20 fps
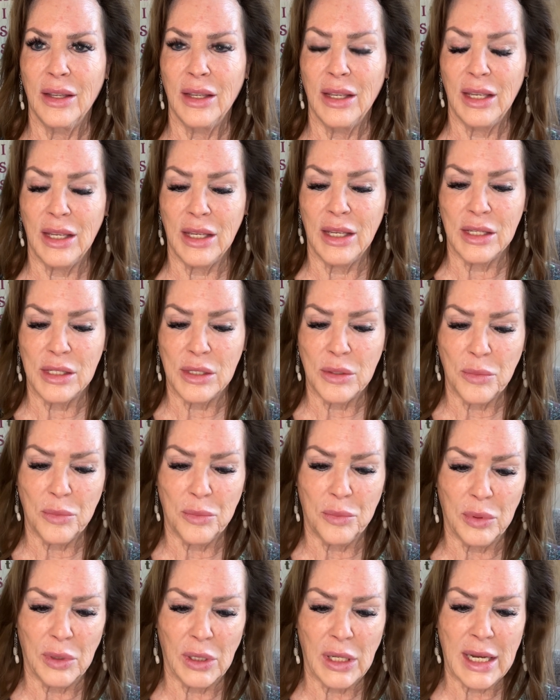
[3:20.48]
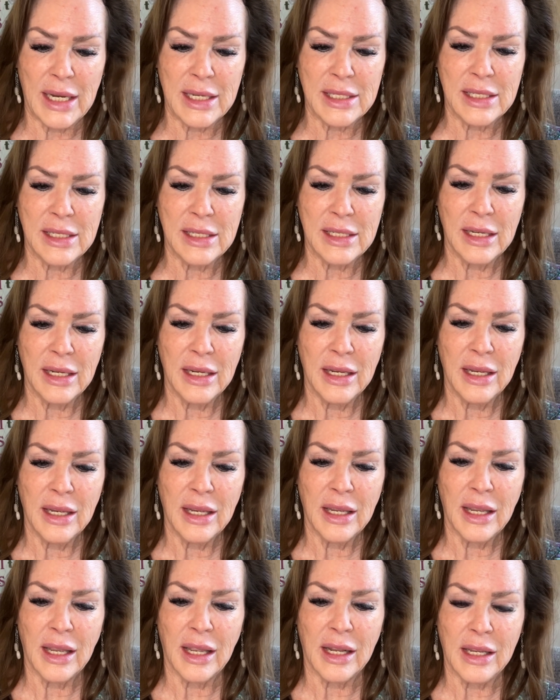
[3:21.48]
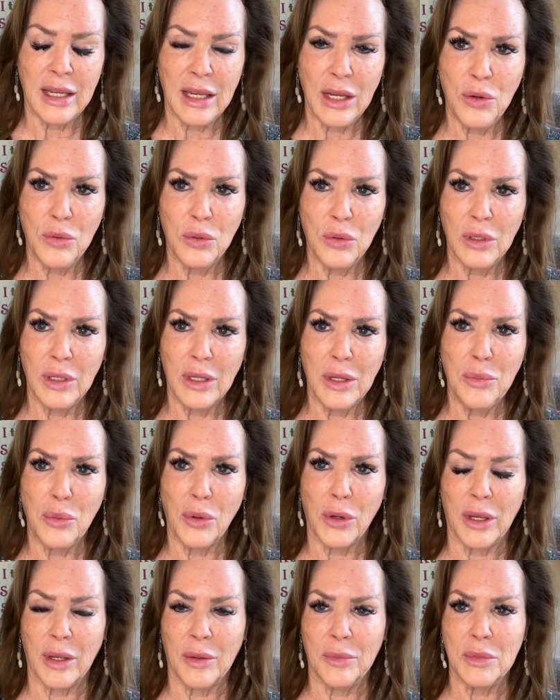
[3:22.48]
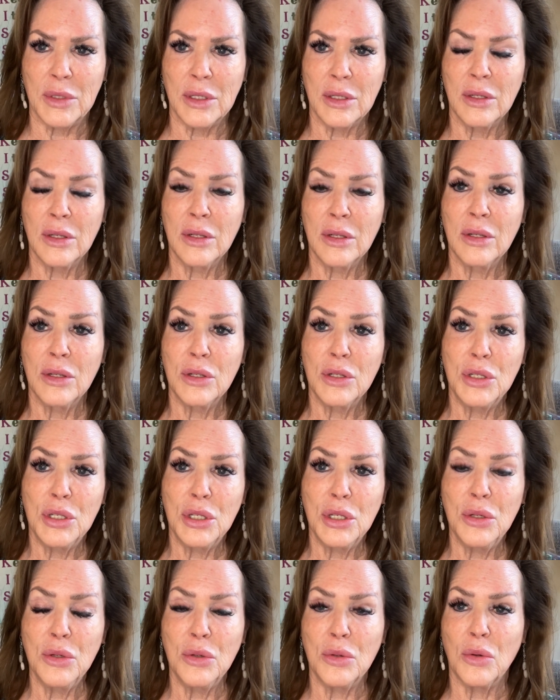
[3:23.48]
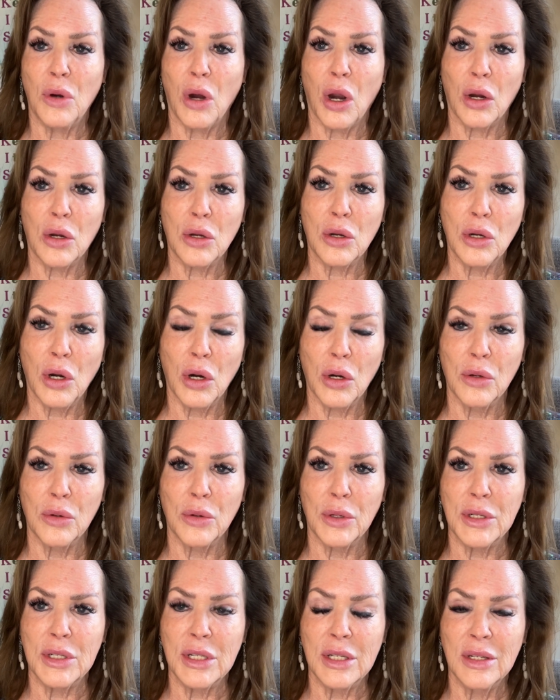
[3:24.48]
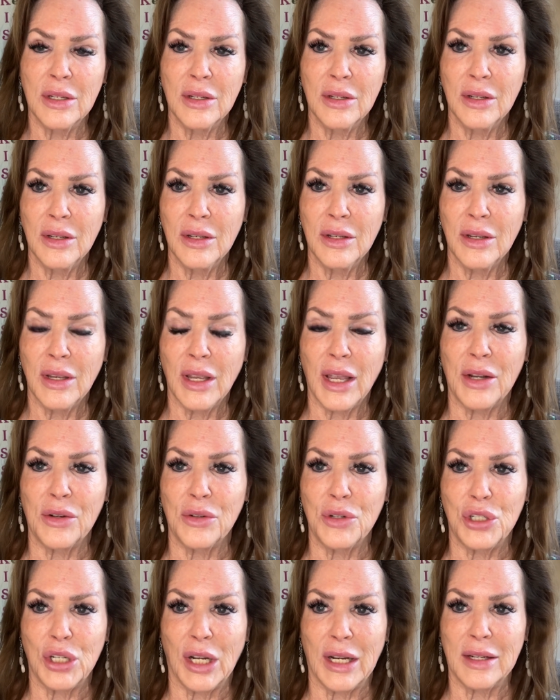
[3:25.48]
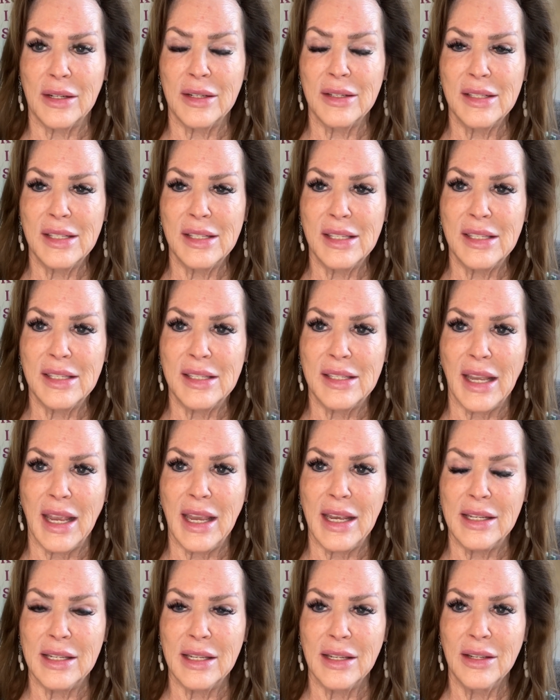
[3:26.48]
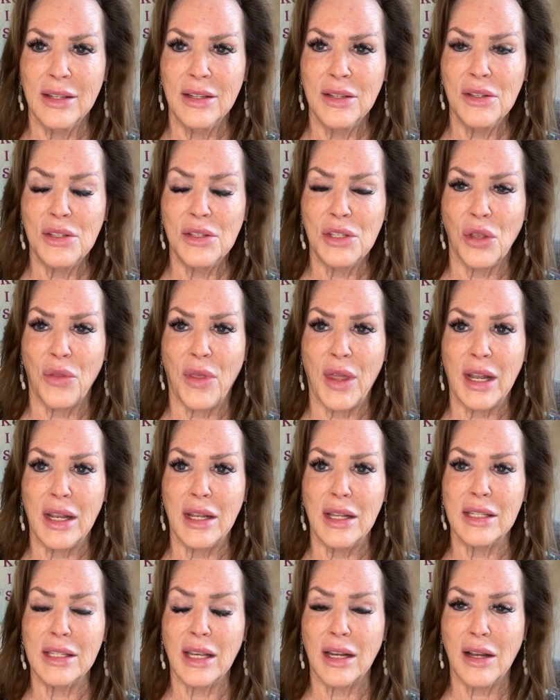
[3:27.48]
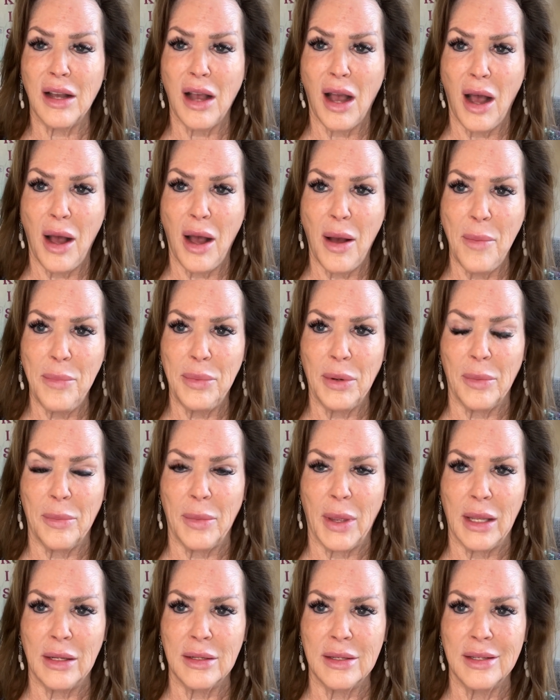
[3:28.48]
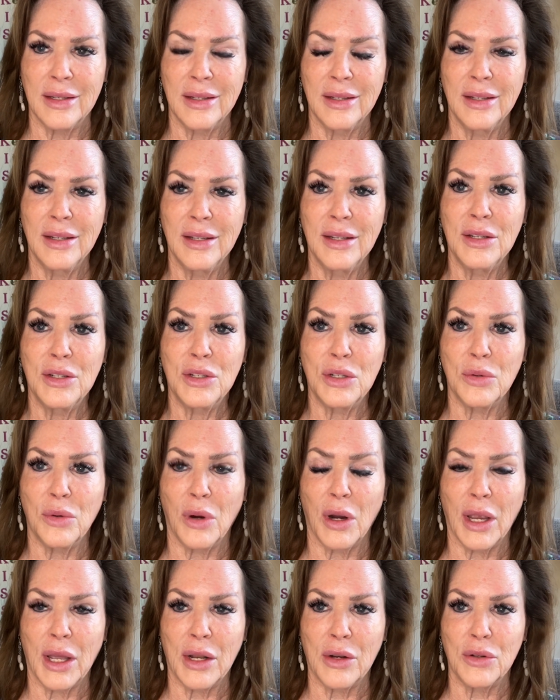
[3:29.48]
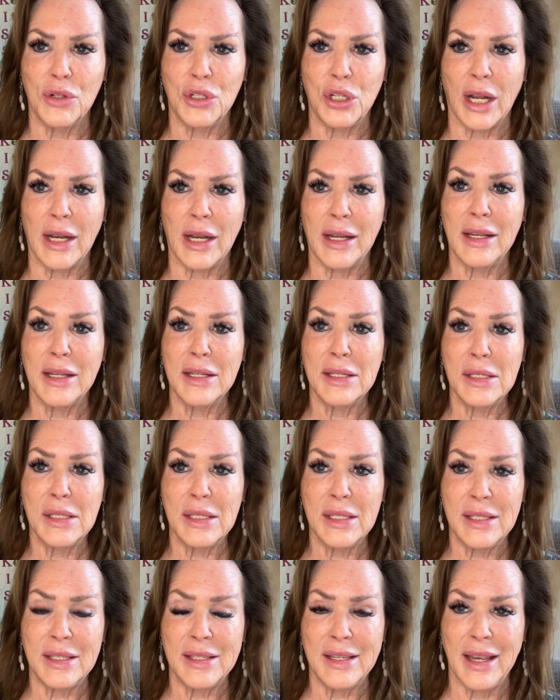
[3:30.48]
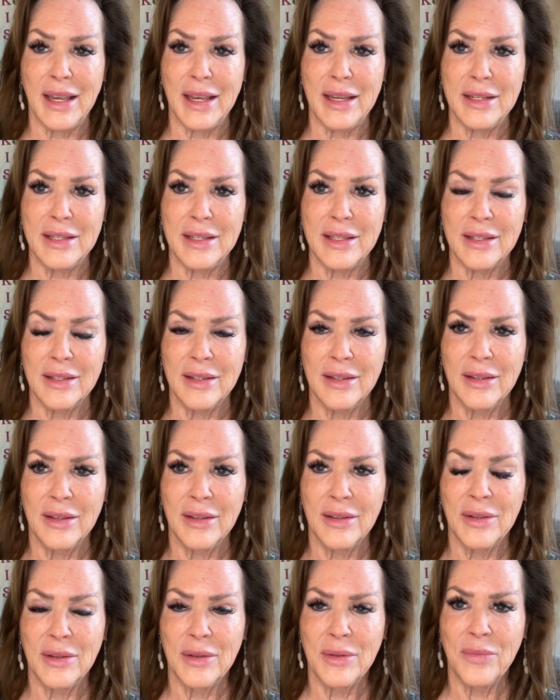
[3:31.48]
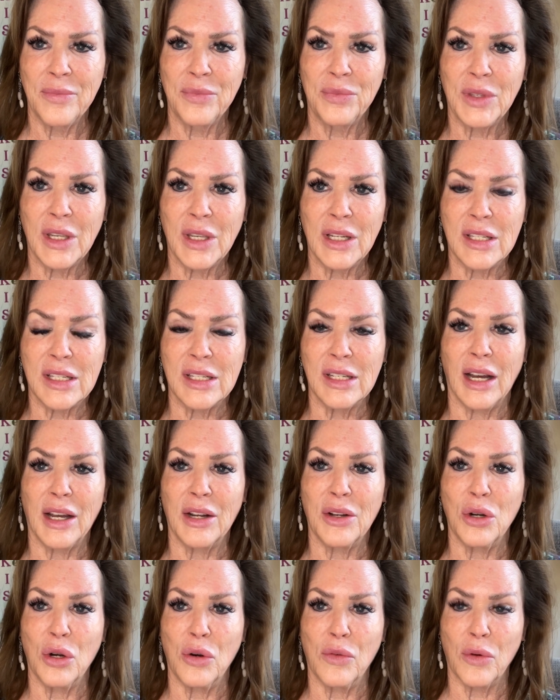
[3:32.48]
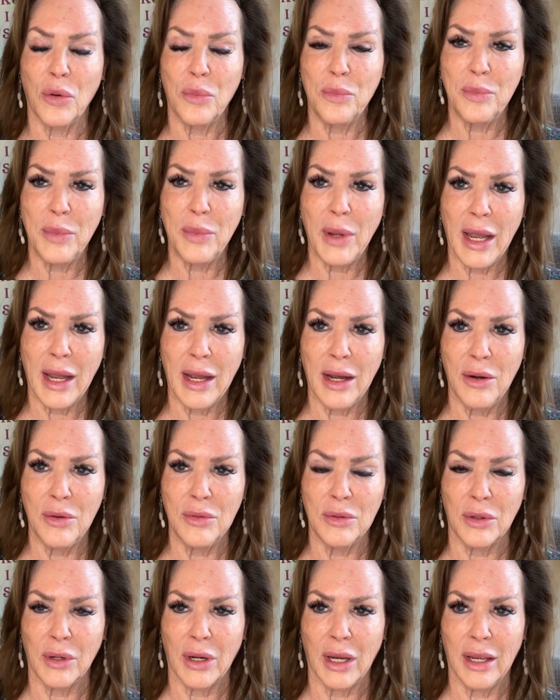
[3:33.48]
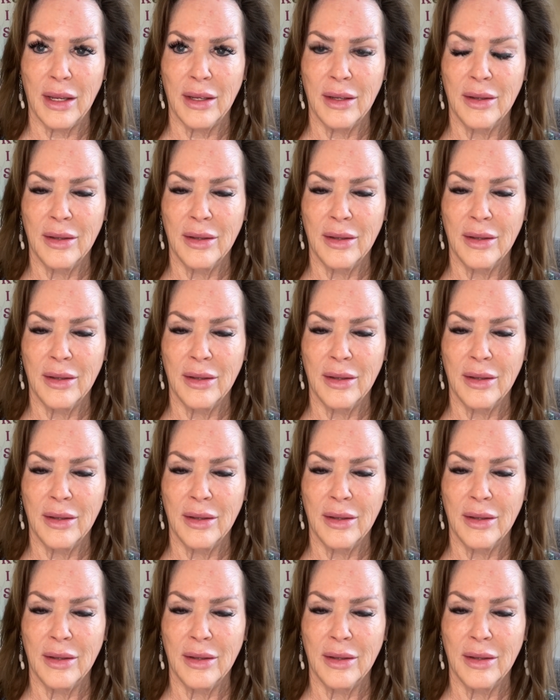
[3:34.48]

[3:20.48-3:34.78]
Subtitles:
is blessed and equilibriumed to our current energetic state, so that it is a complement to our energetic state. It's not overpowering.